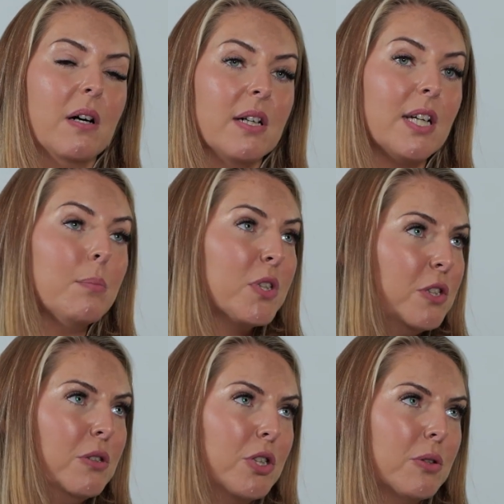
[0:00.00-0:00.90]
I'd had my
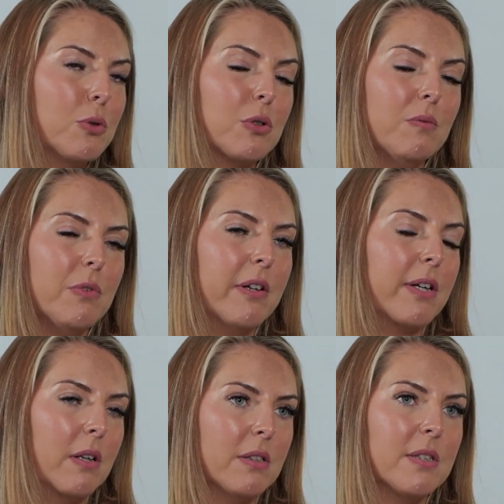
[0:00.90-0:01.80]
2 children very
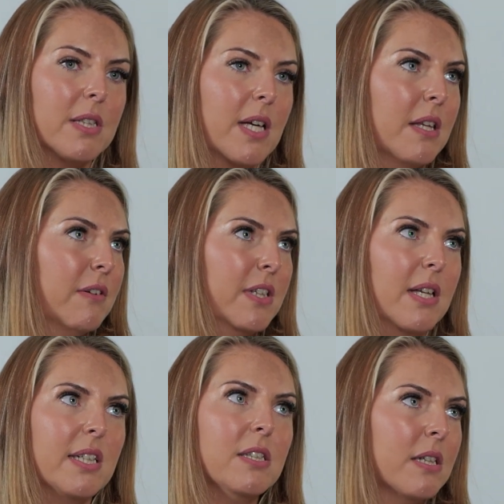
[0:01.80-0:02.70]
close together, and
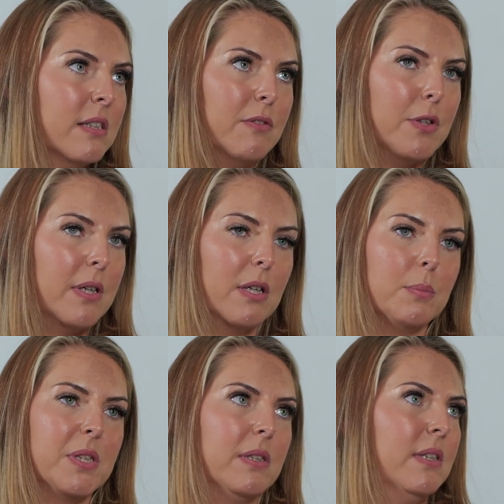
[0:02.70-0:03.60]
they'd turned everything
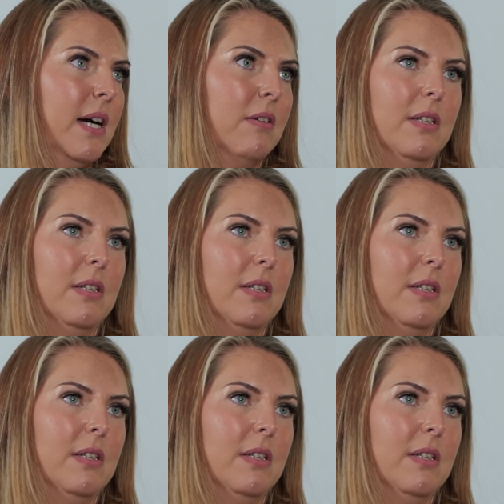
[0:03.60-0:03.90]
upside down.